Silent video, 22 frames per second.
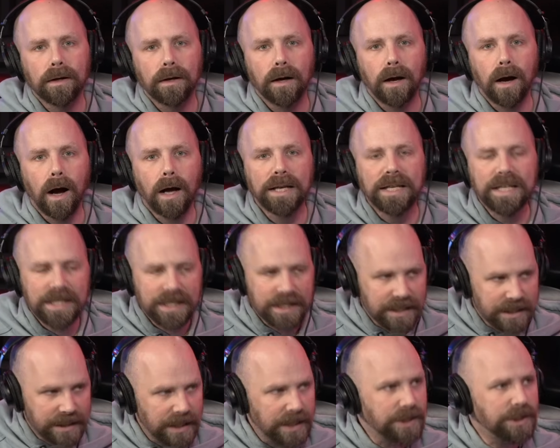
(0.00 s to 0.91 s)
a
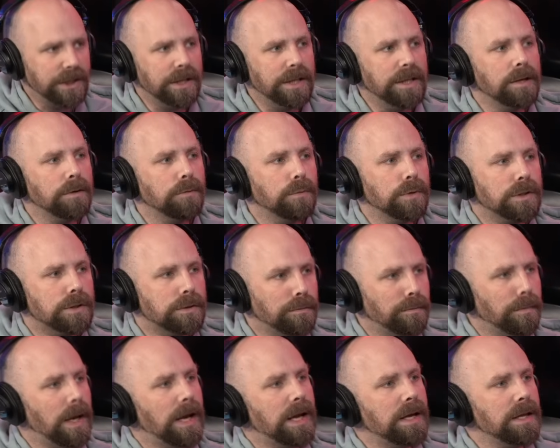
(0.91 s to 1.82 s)
decision that was
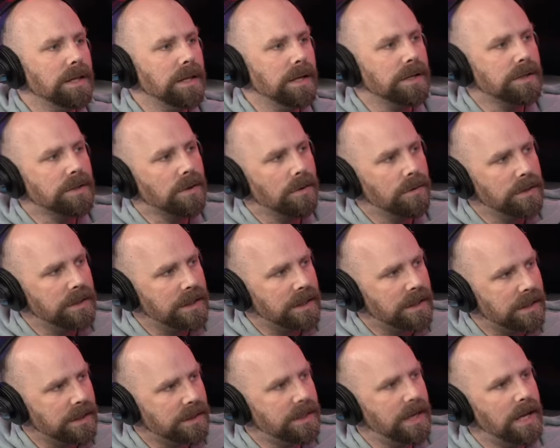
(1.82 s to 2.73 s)
made that is going to
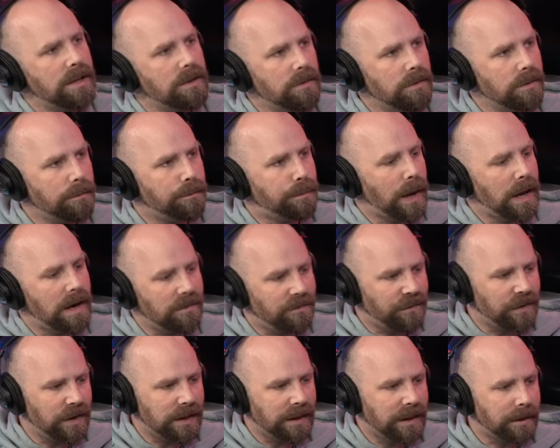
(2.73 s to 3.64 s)
continue to
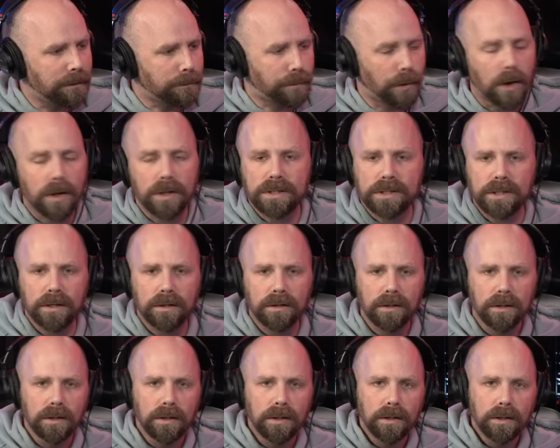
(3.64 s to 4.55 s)
benefit the person